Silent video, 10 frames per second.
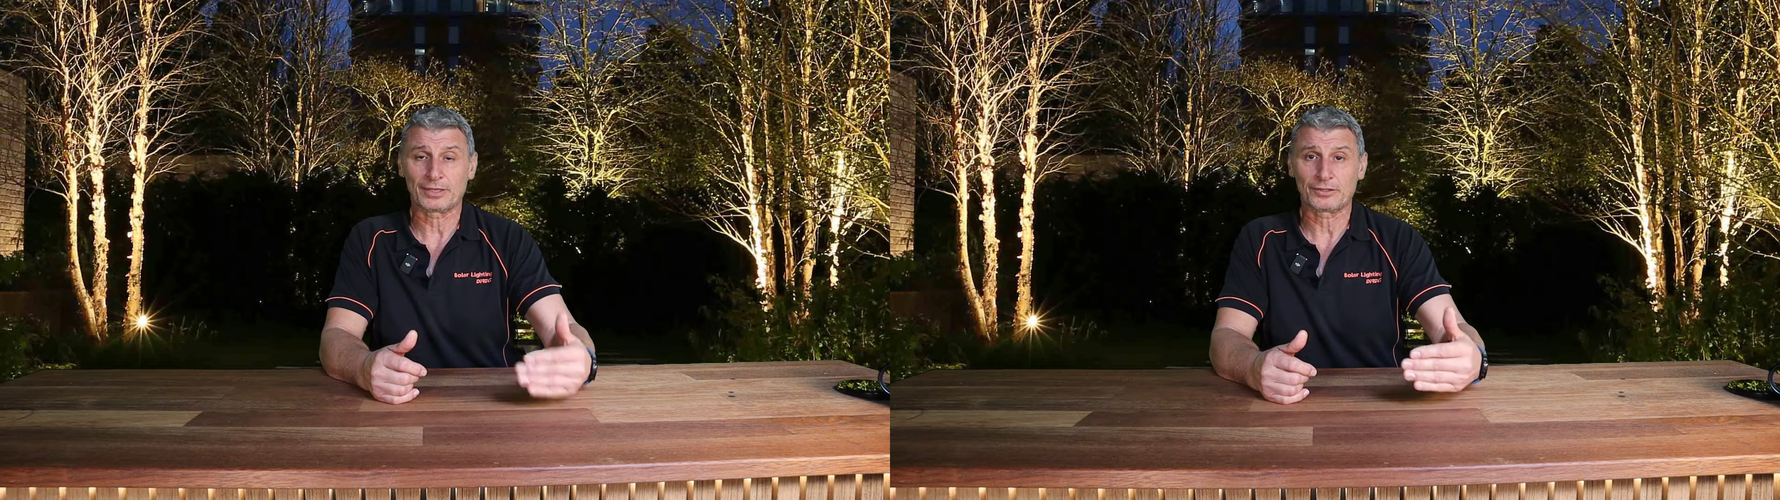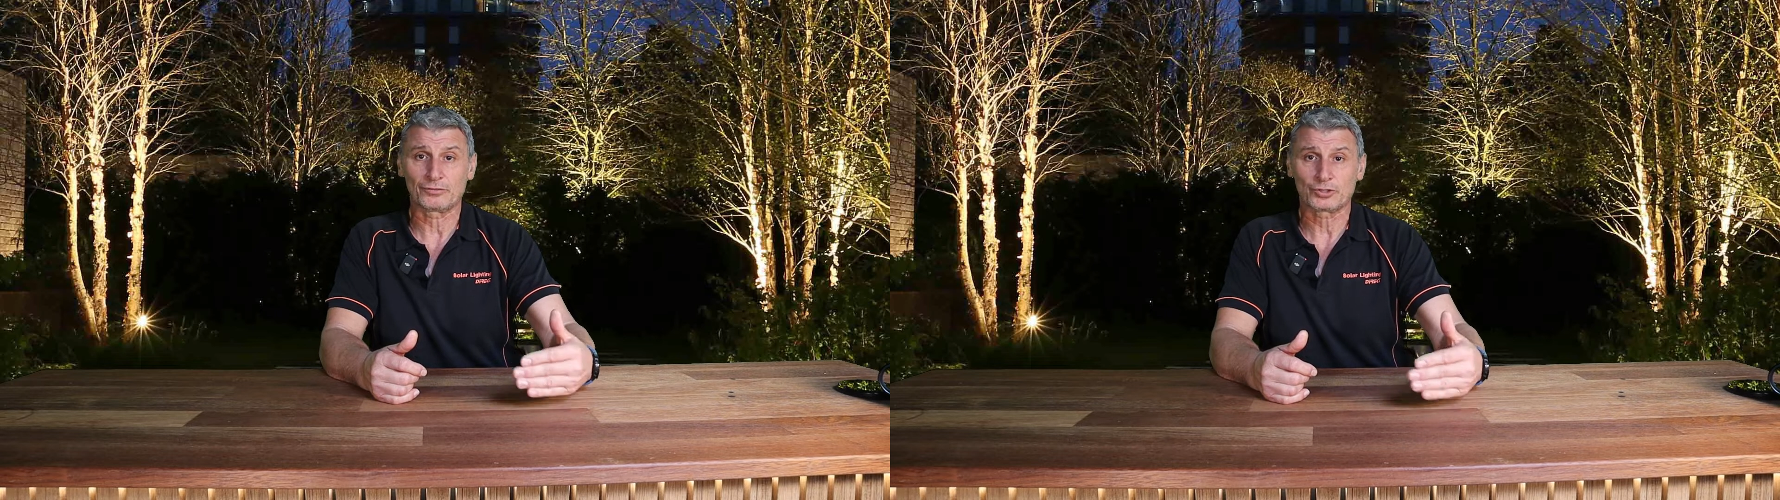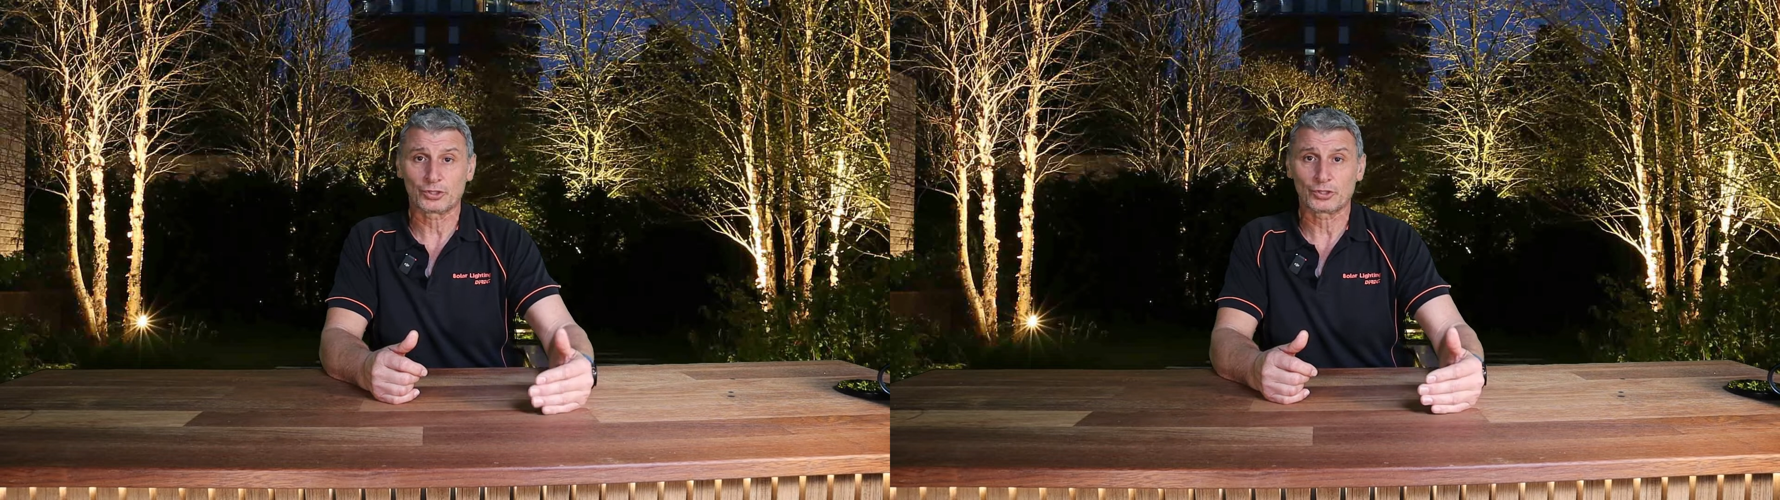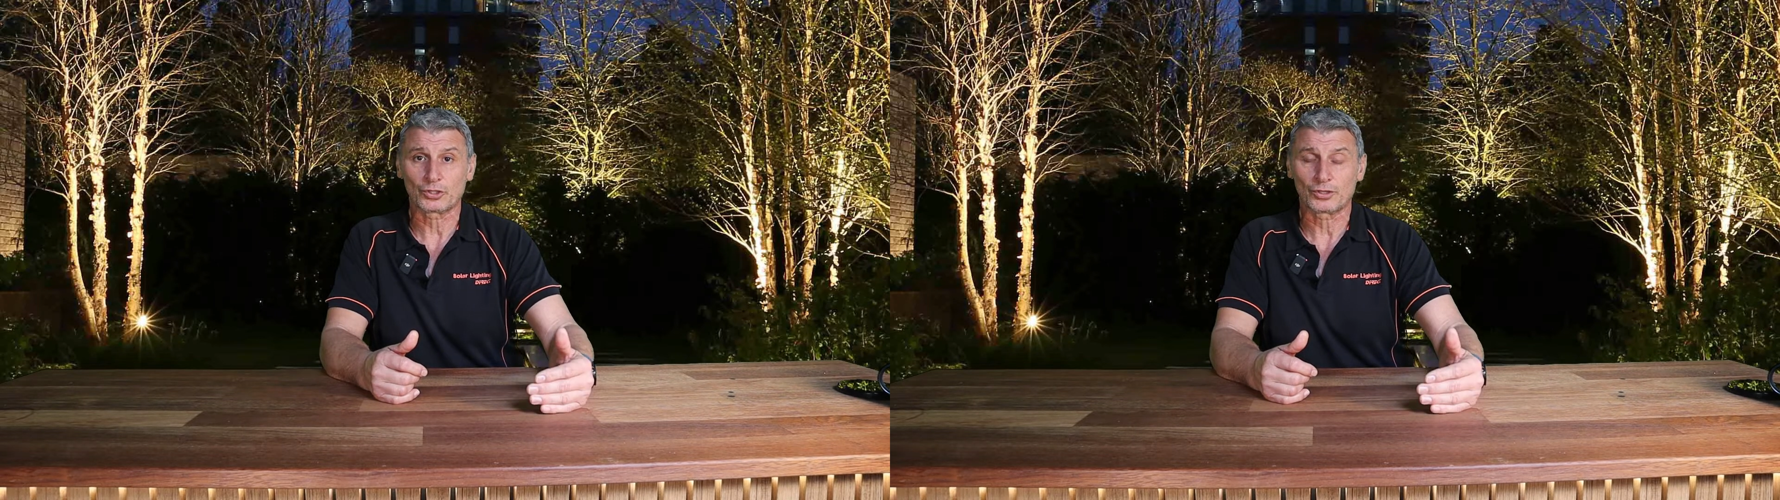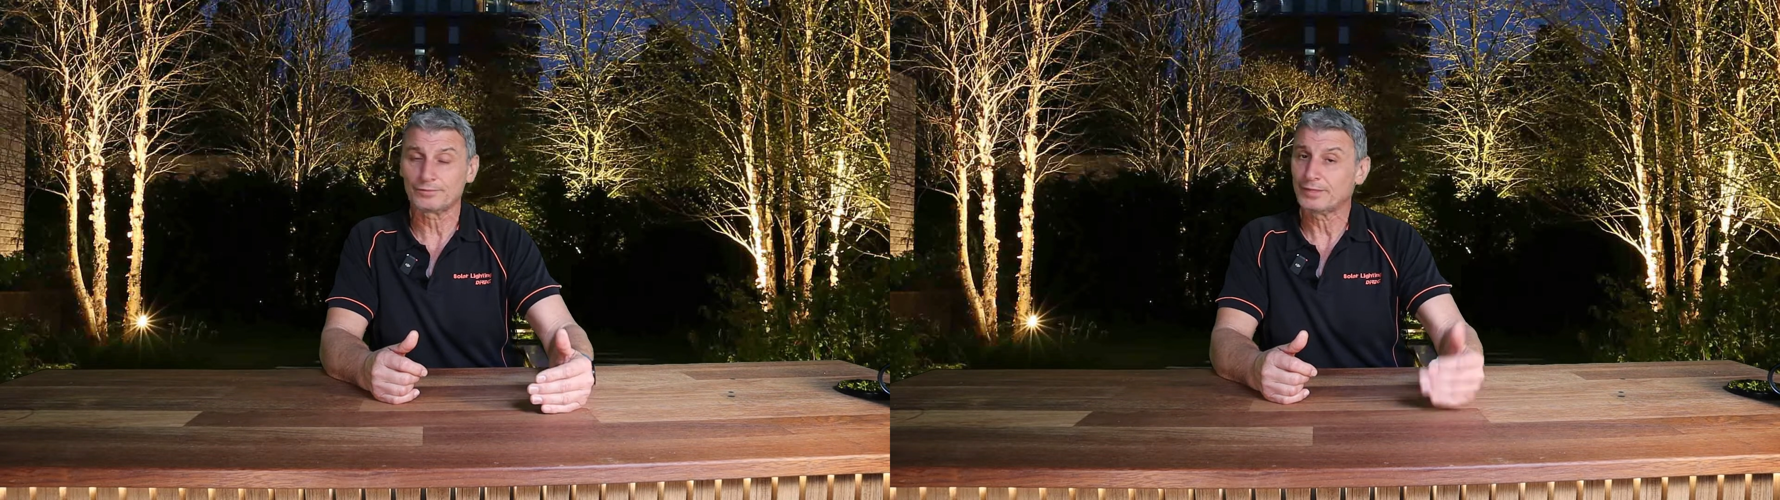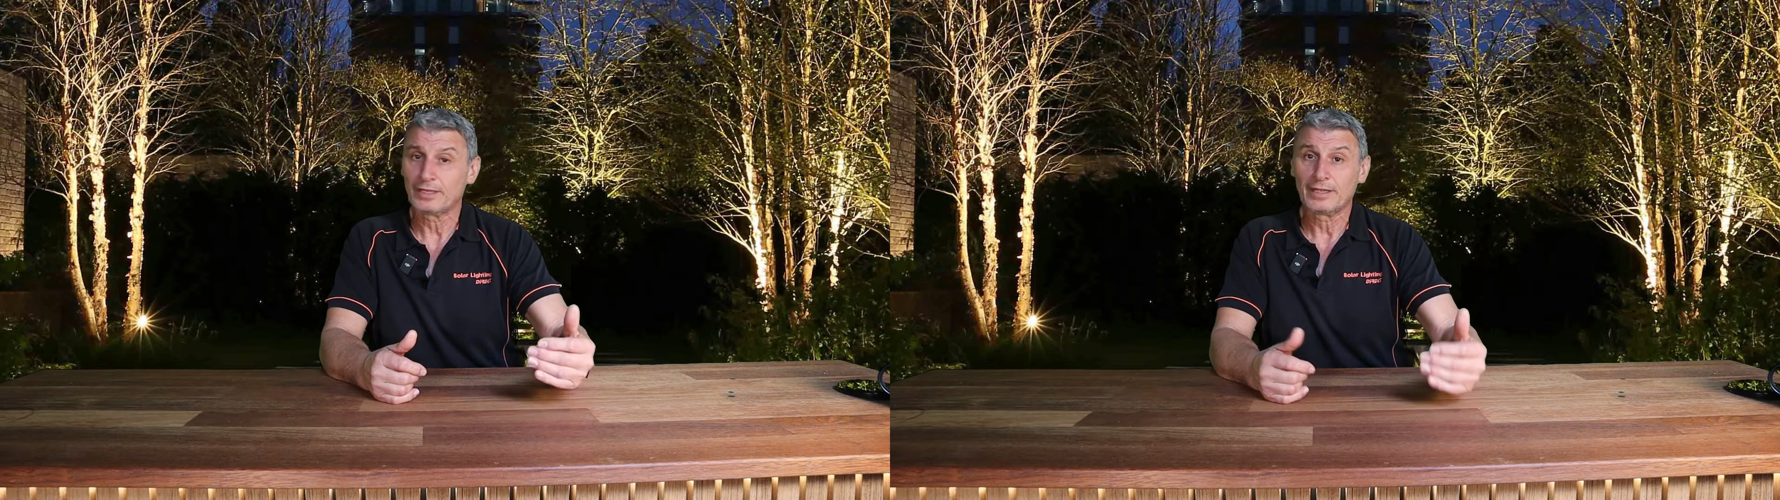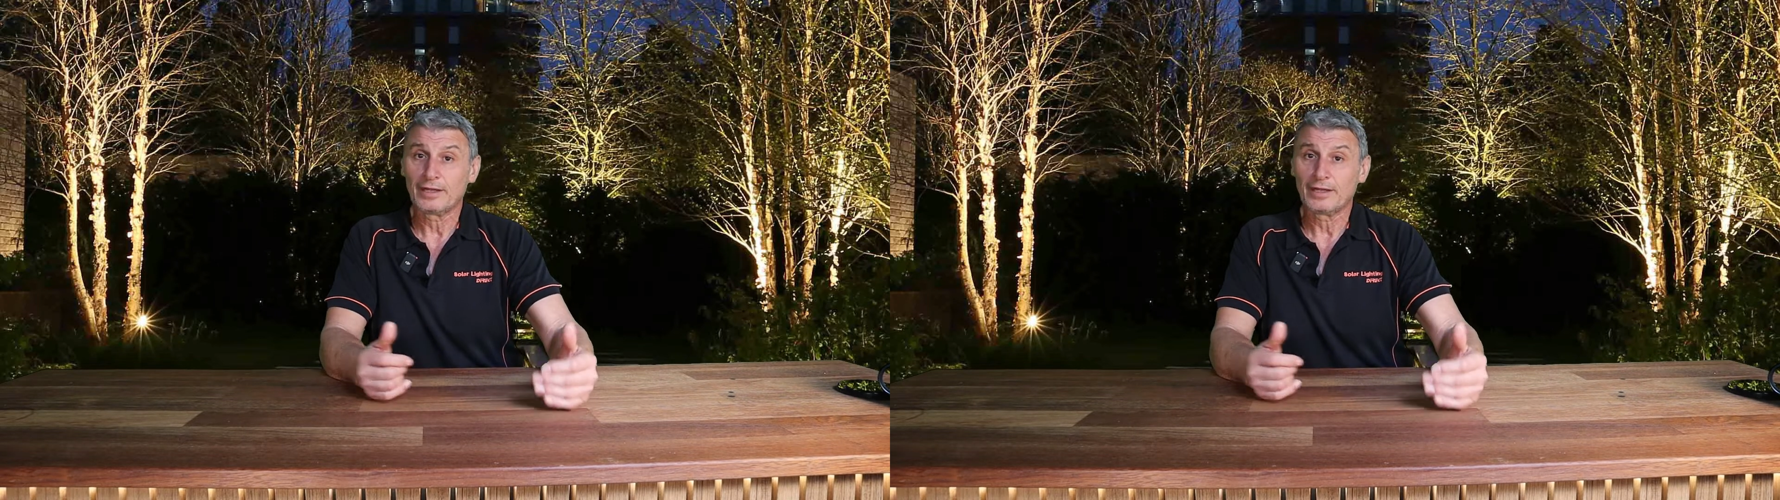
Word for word: and you've turned it on,